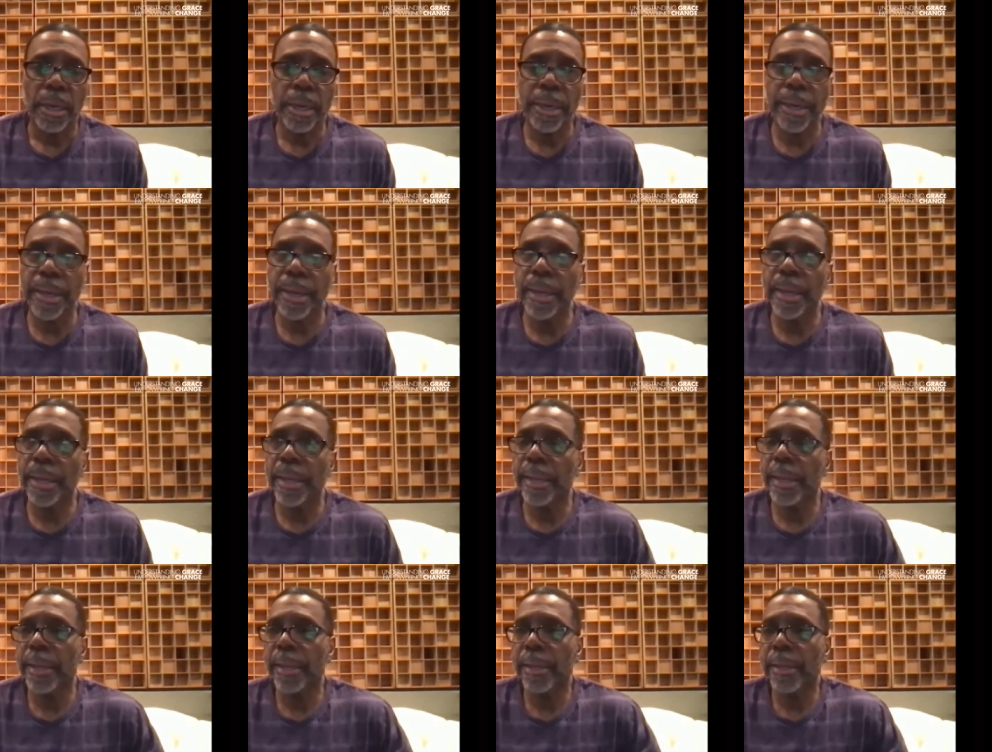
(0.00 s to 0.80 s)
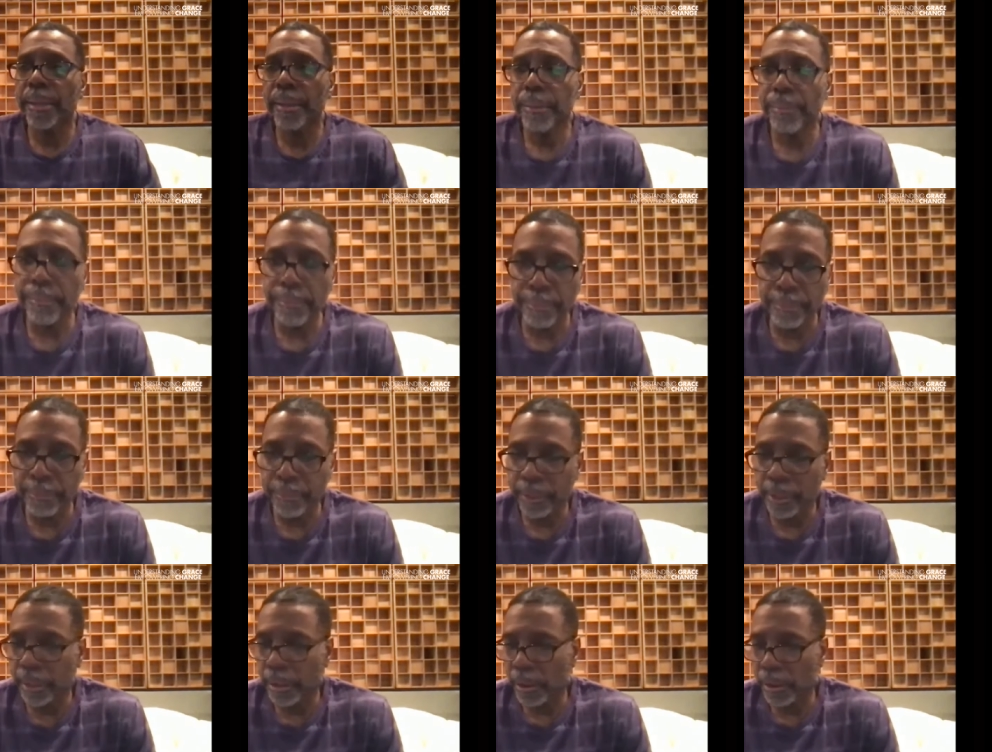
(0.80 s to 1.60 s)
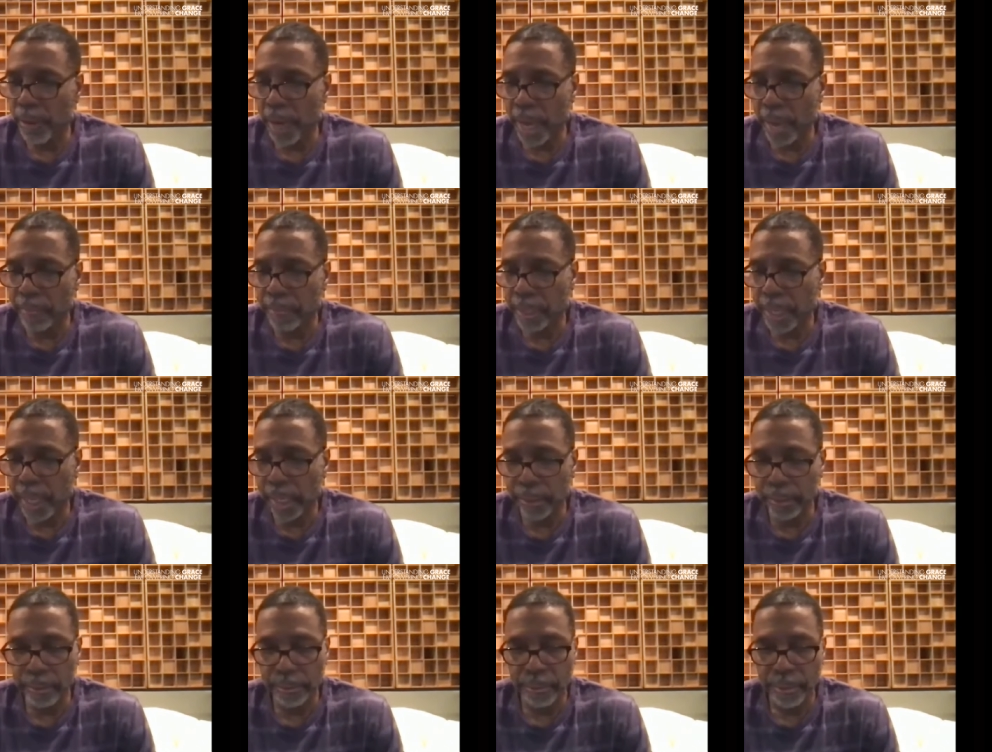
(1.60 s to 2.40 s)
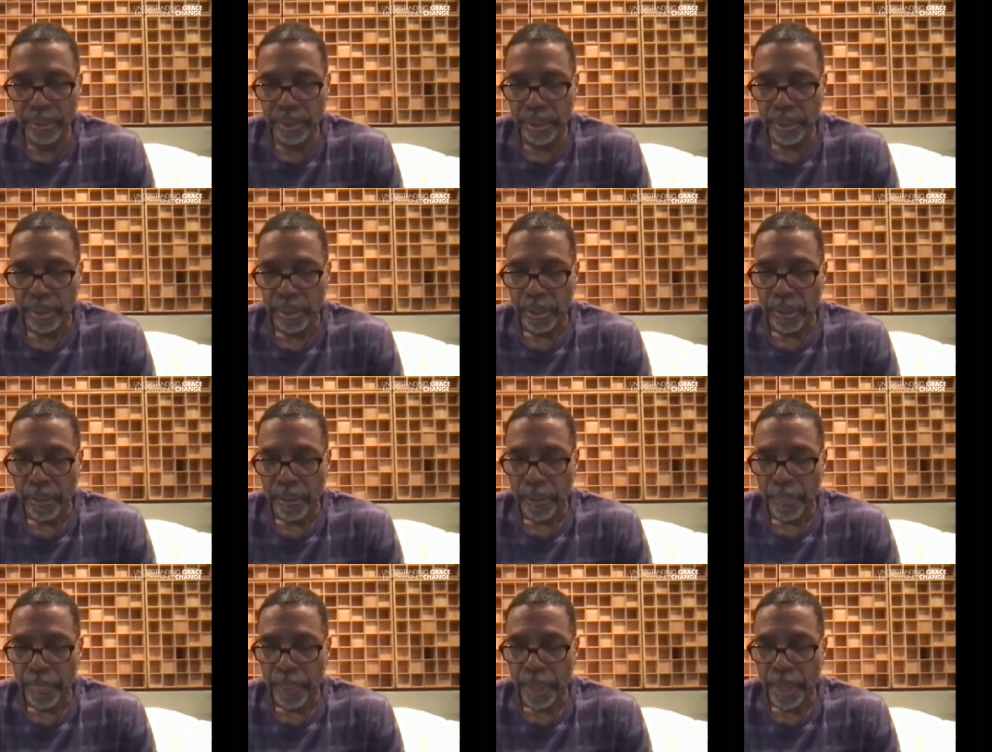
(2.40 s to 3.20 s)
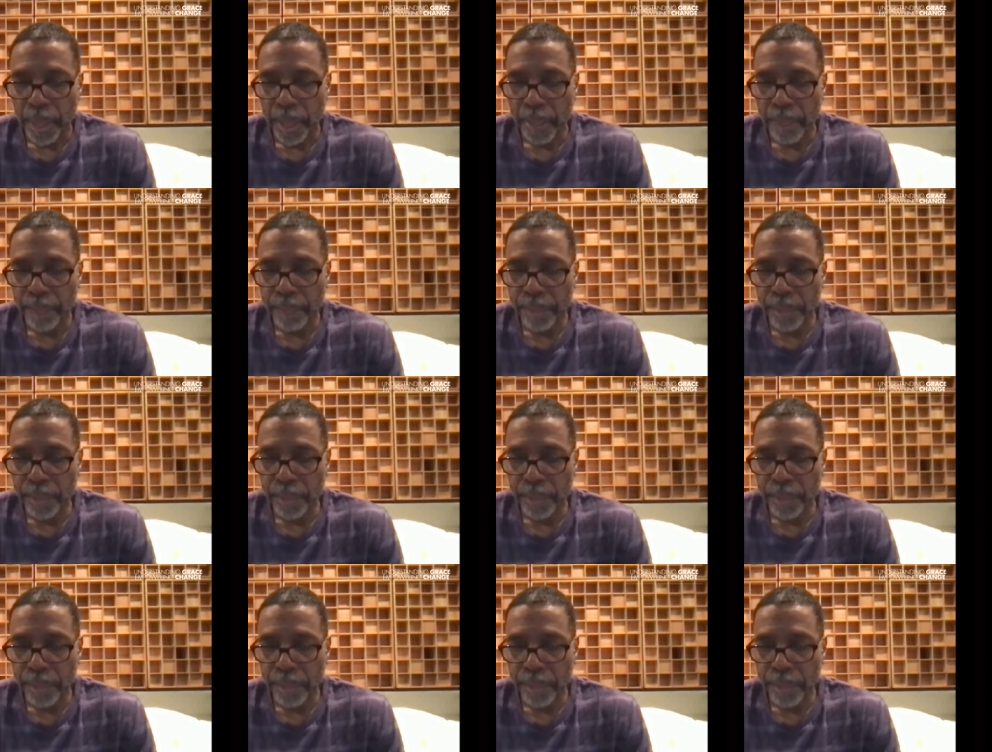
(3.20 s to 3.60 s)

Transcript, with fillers: And, you know, I'm not, uh,